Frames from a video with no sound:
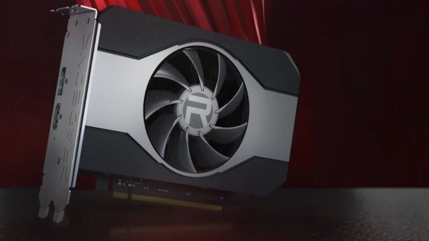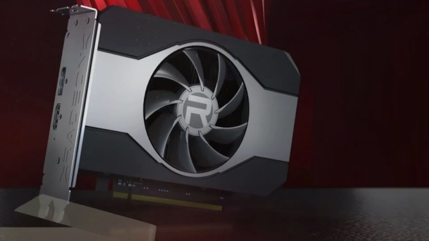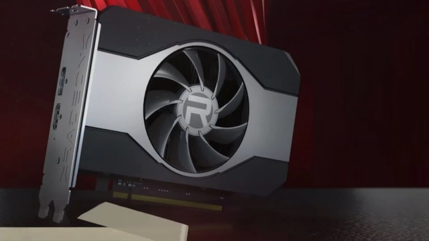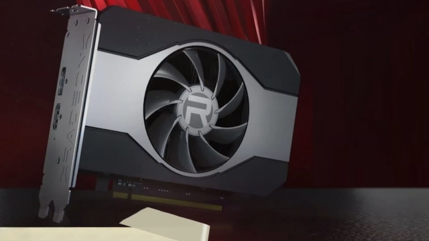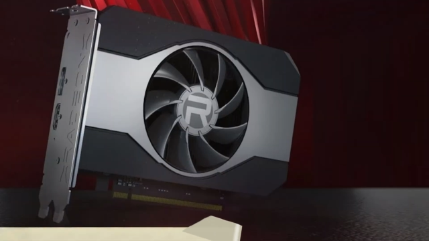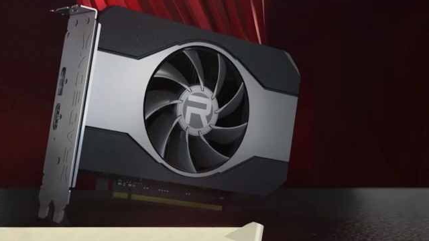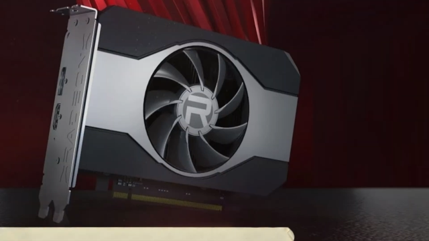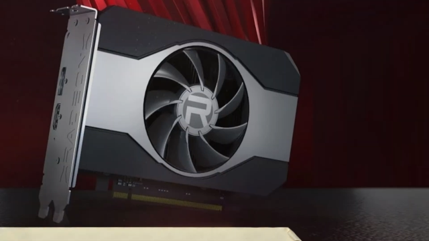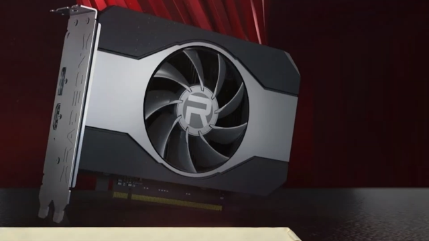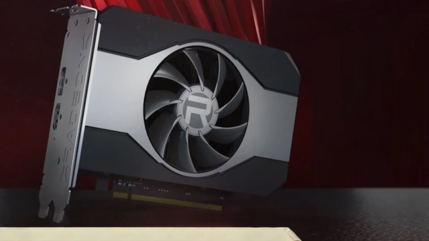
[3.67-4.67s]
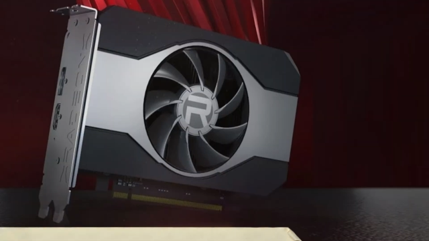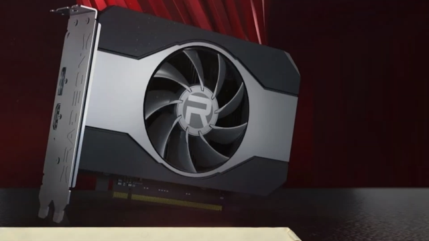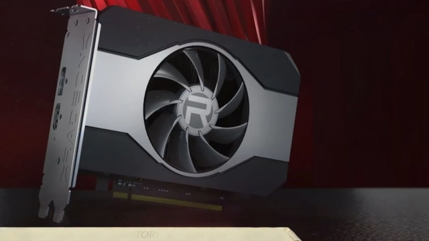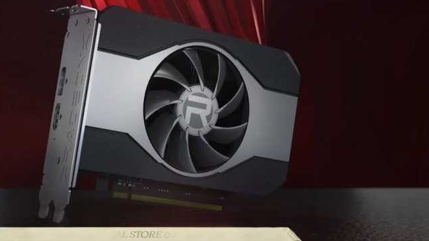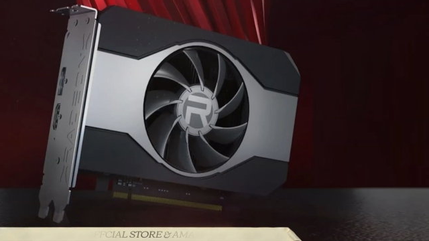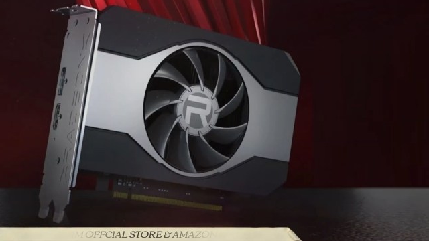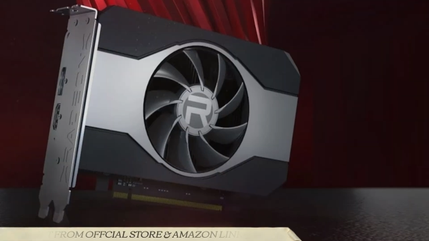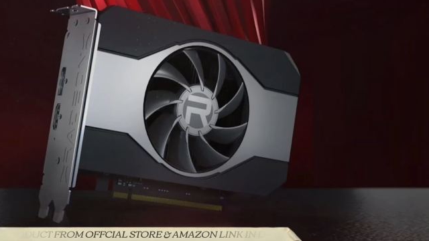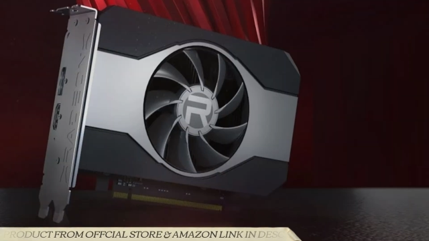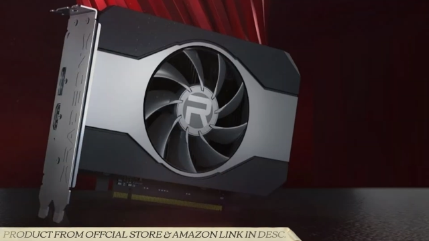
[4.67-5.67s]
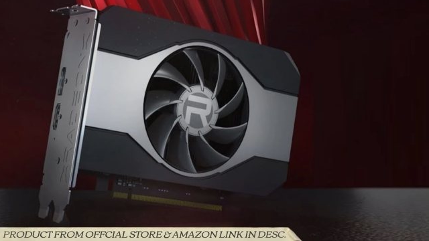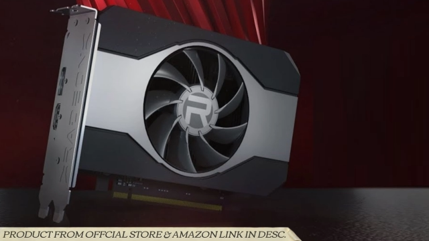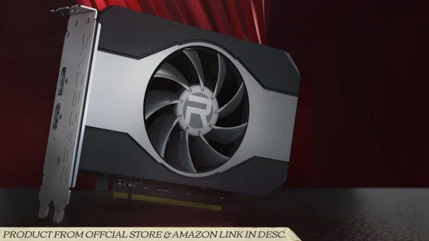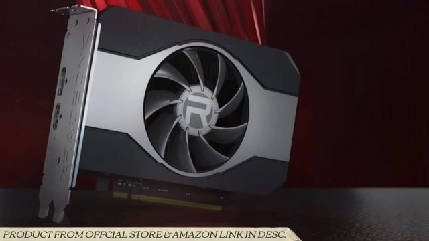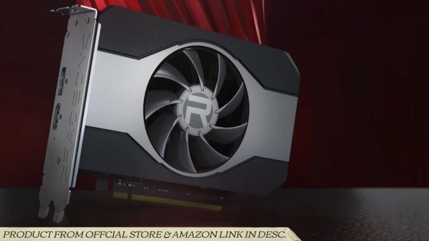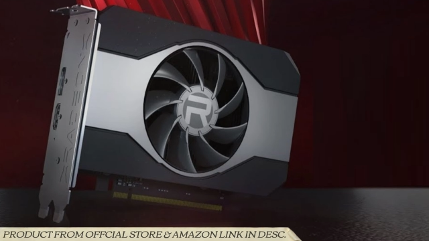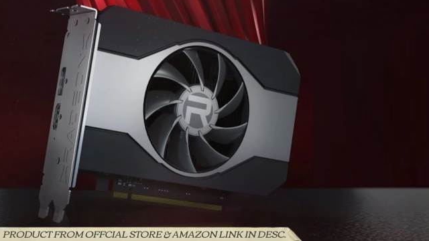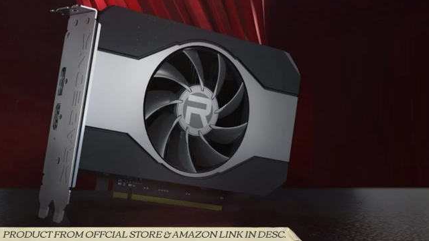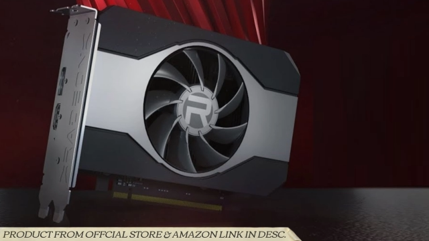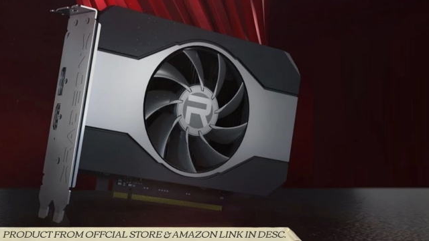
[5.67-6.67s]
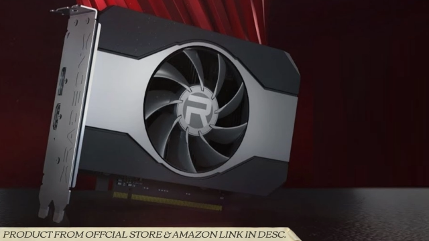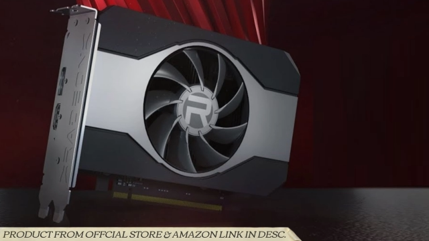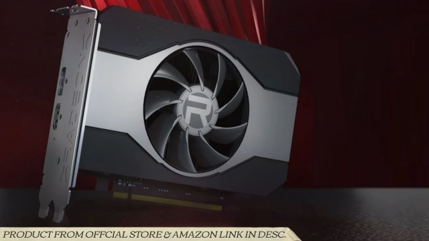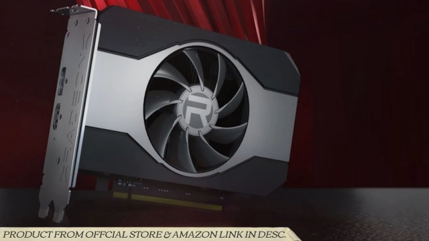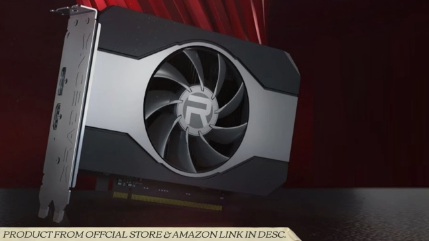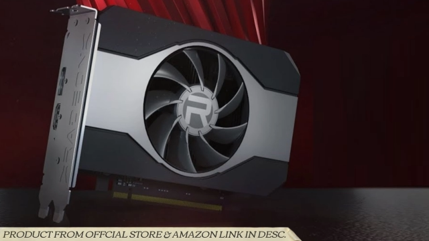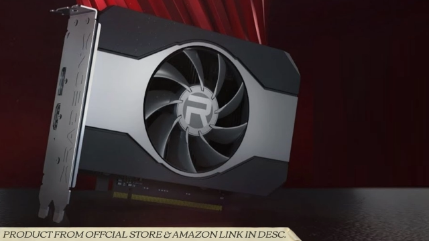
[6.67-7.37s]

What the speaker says: [unreadable: no face in view]